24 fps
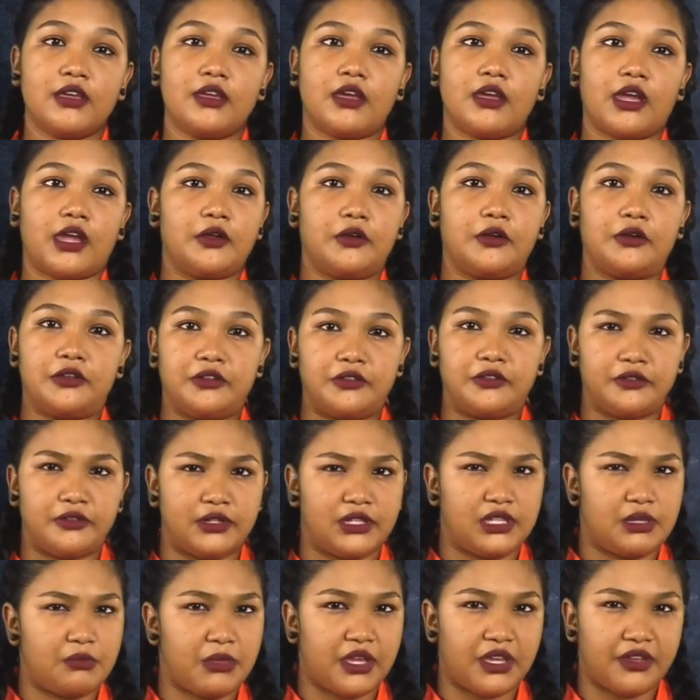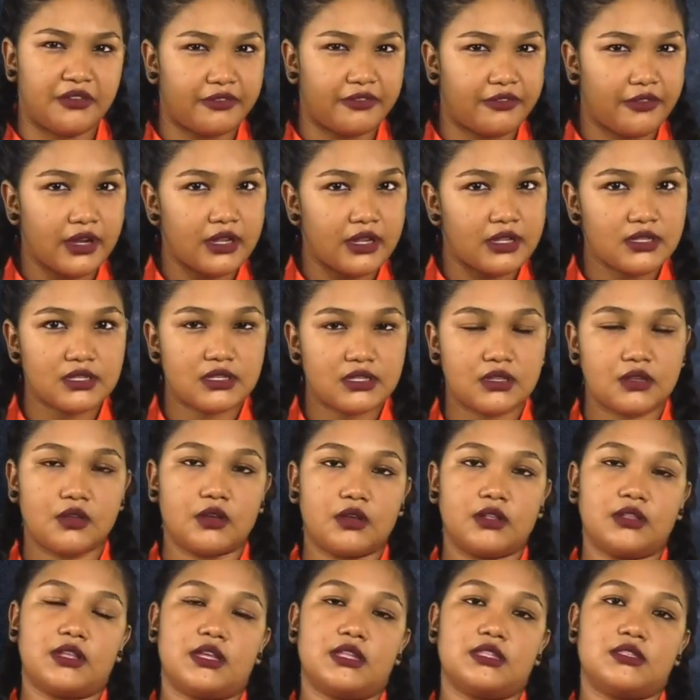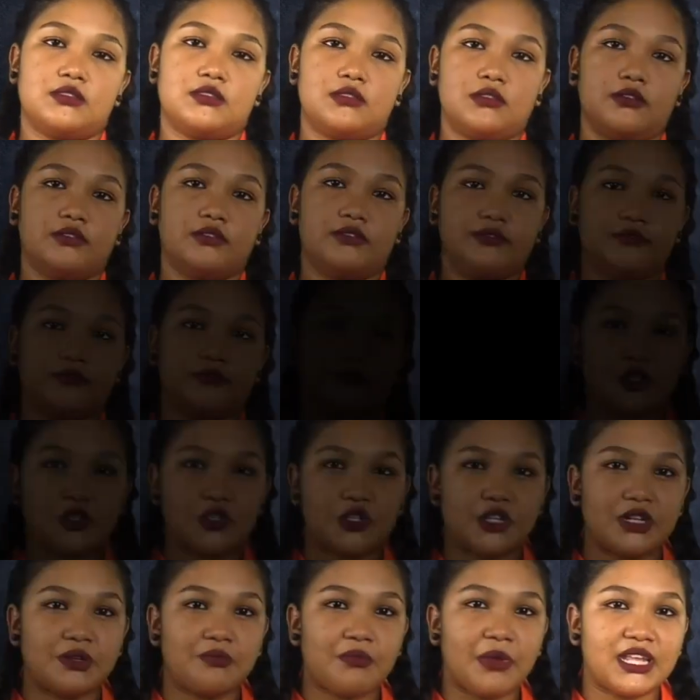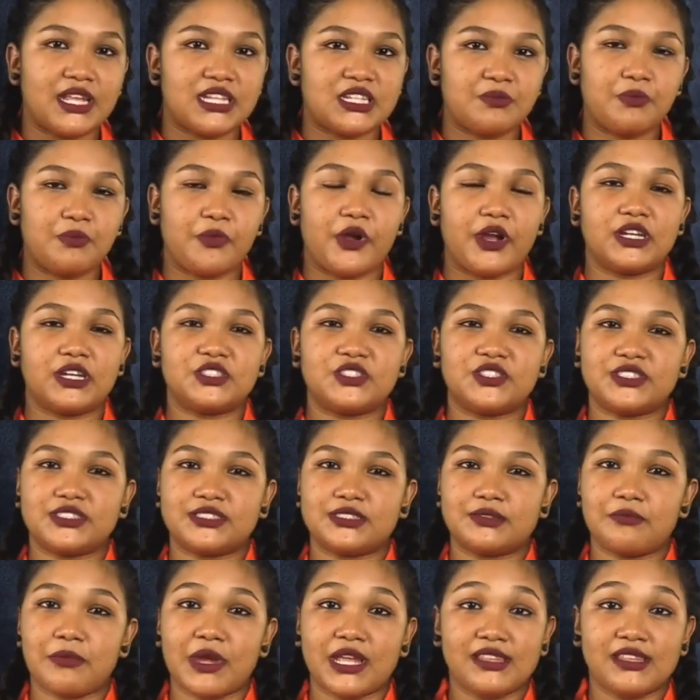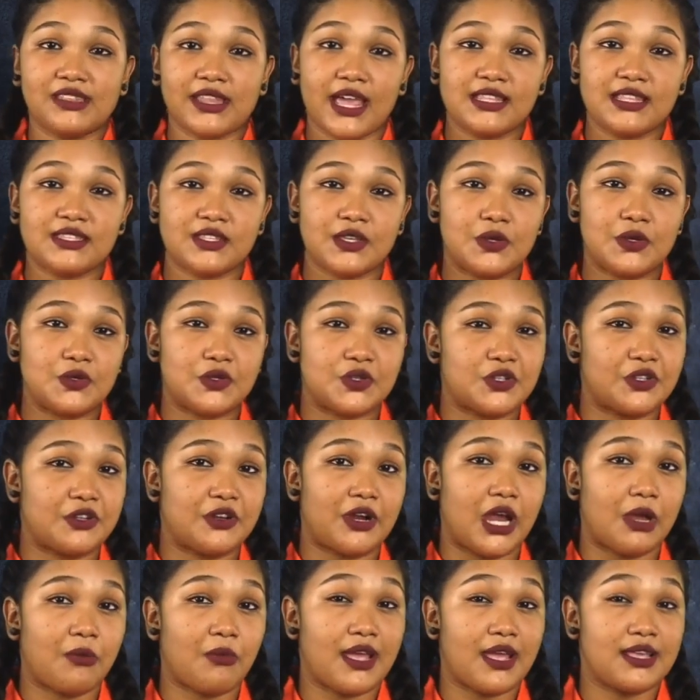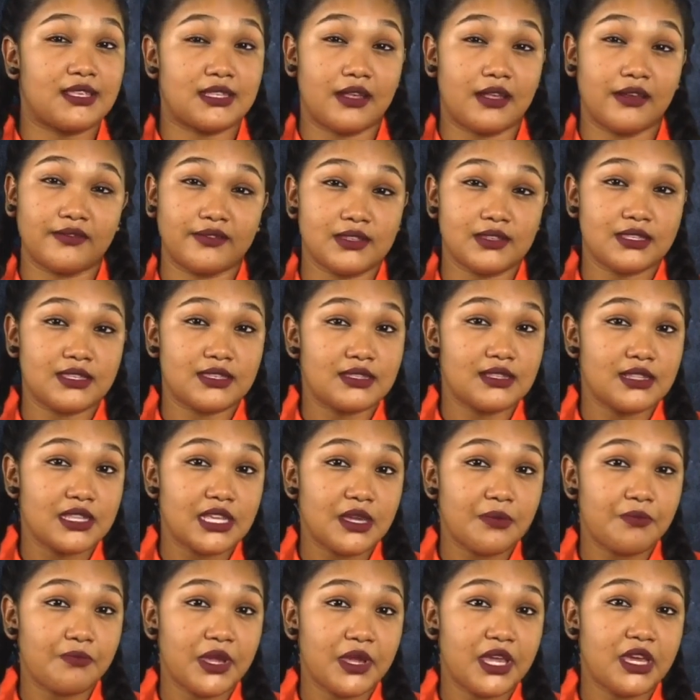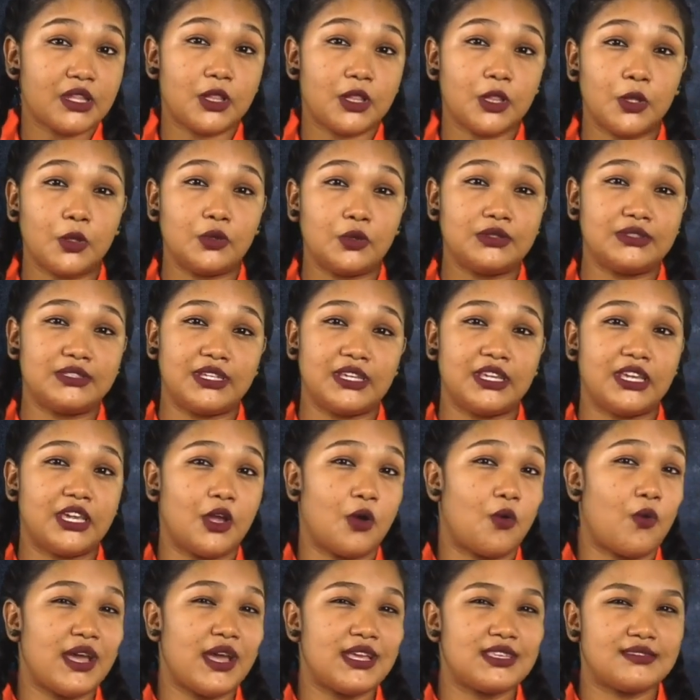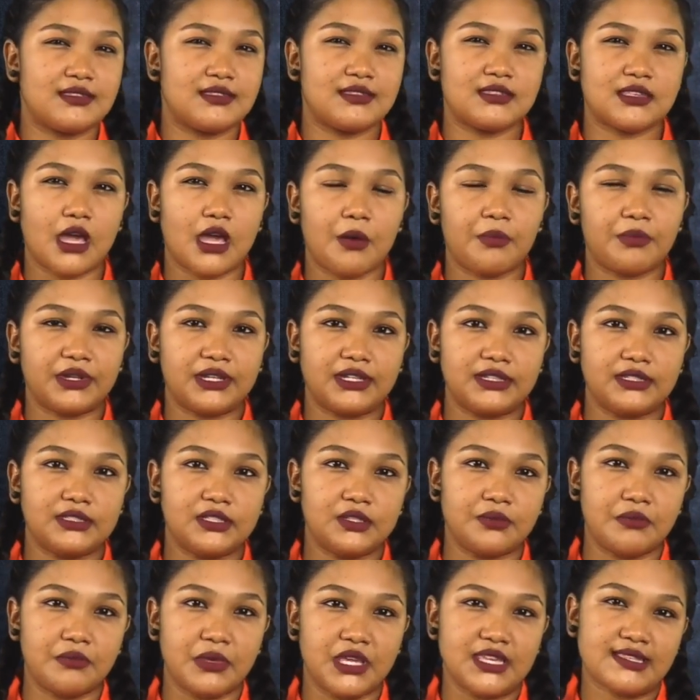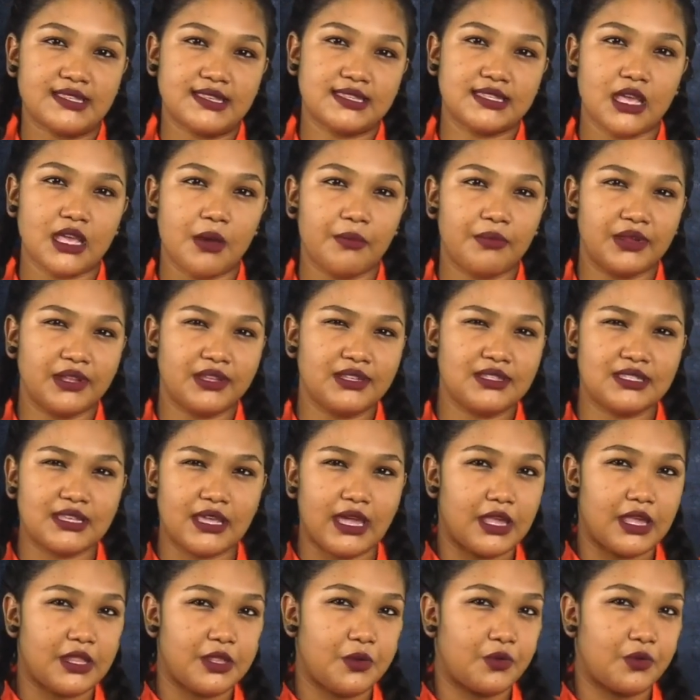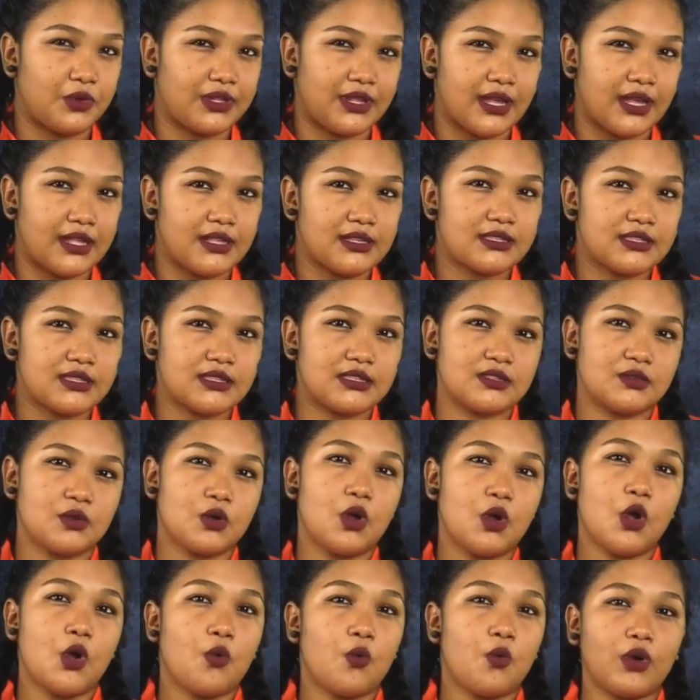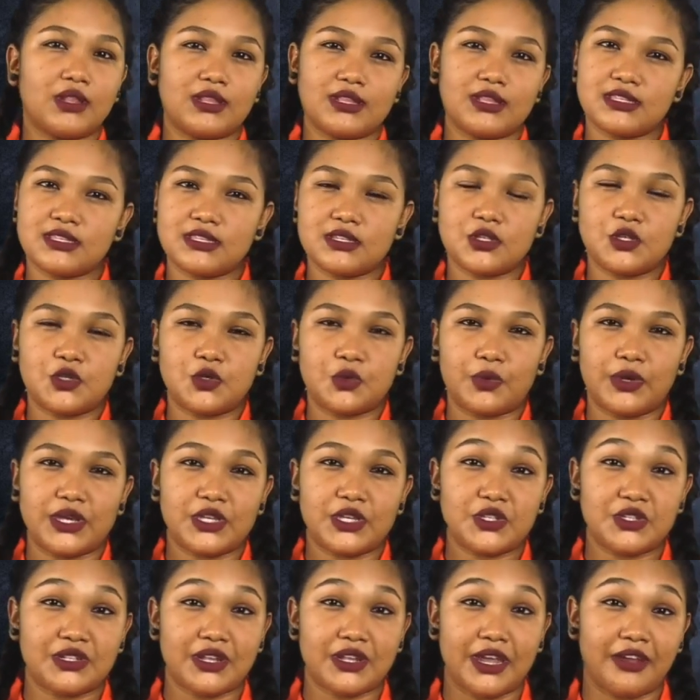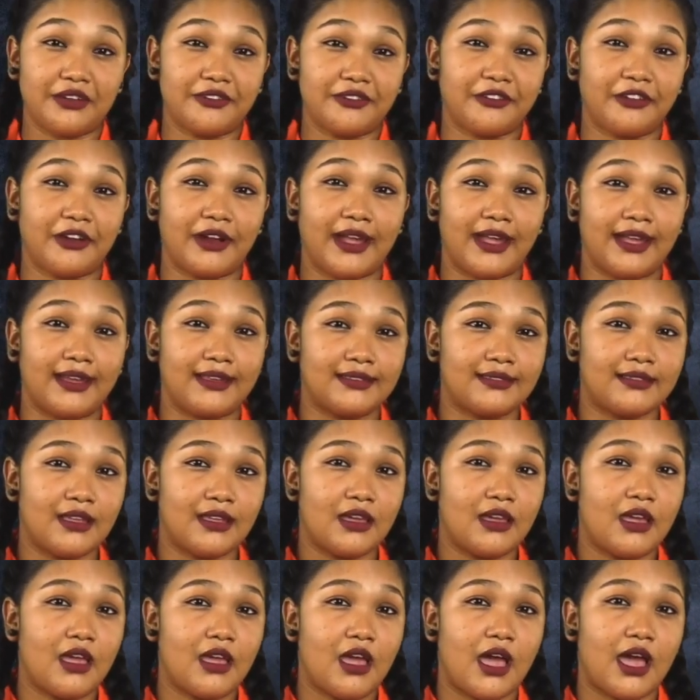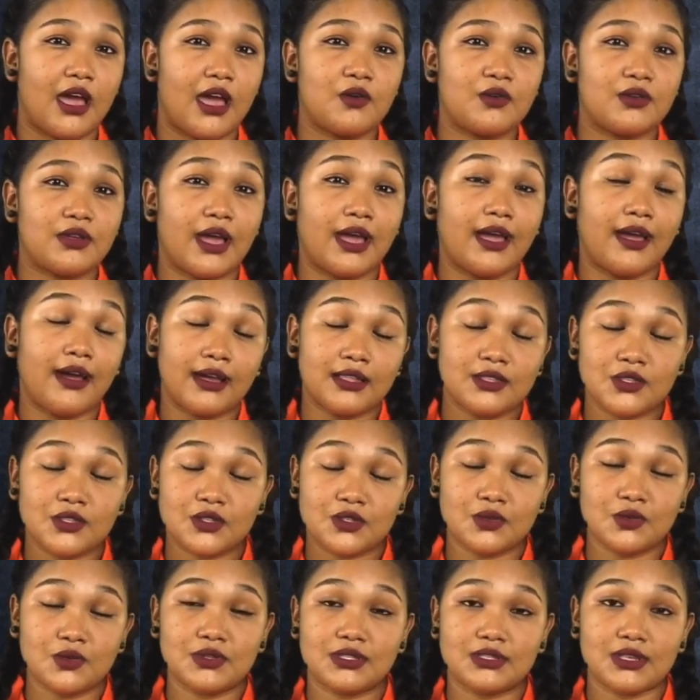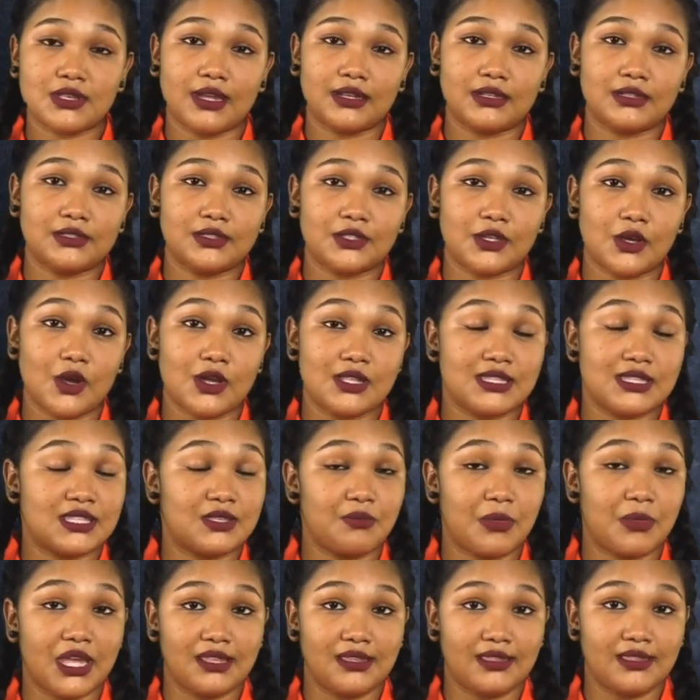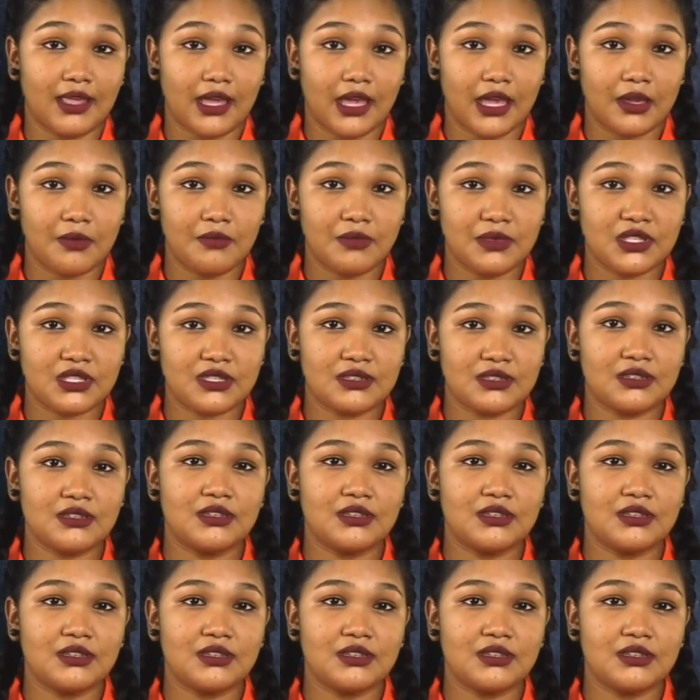I couldn't really make friends and all that stuff. During my depression, many nights I used to cry myself to sleep, be alone, thinking, why is this happening to me? Is this happening to anyone else? Will this situation ever end? I had suicidal thoughts many times.